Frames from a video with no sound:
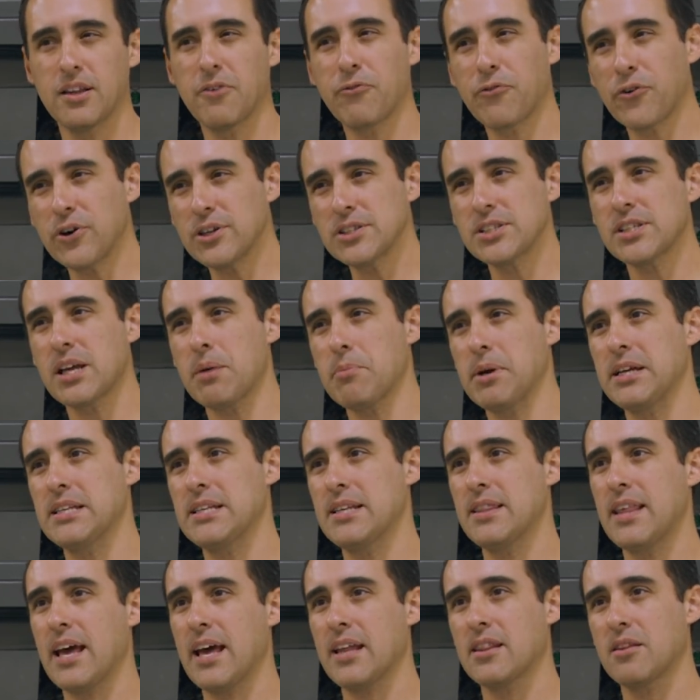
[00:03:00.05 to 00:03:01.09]
The first time I
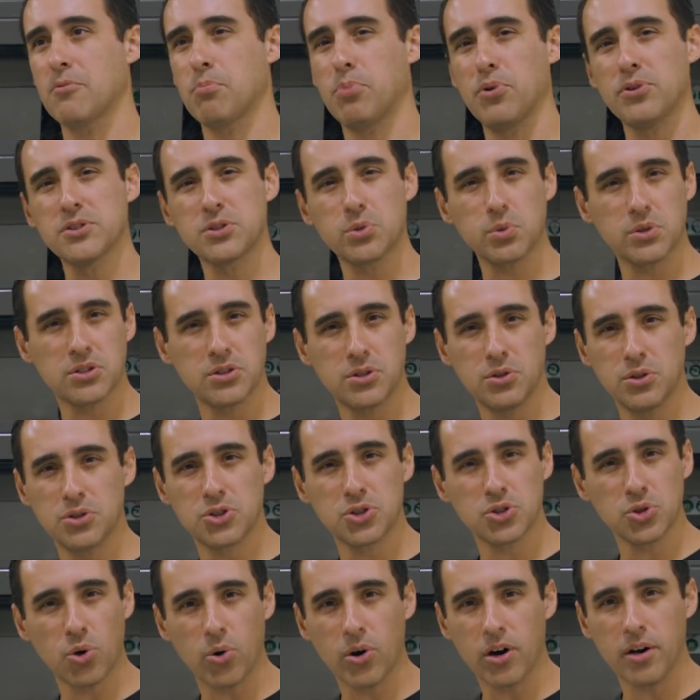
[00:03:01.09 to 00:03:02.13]
did that, the bolts were too
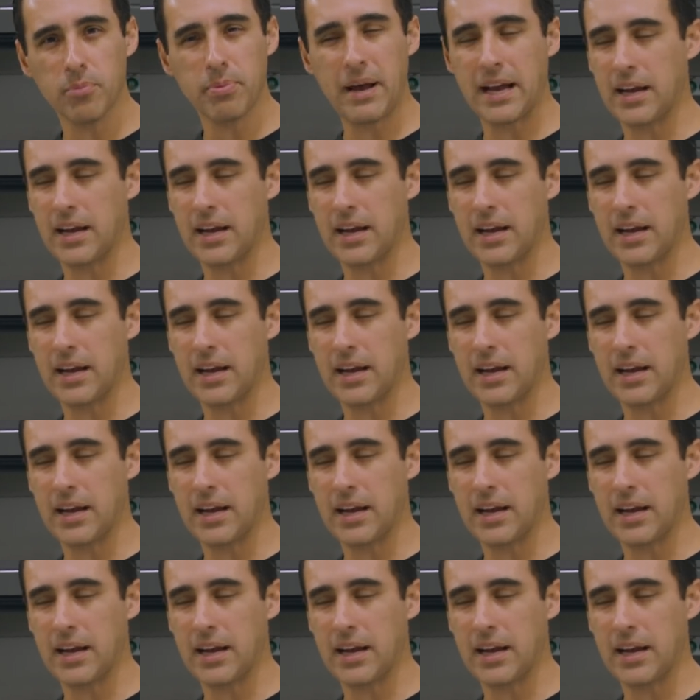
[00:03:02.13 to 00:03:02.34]
short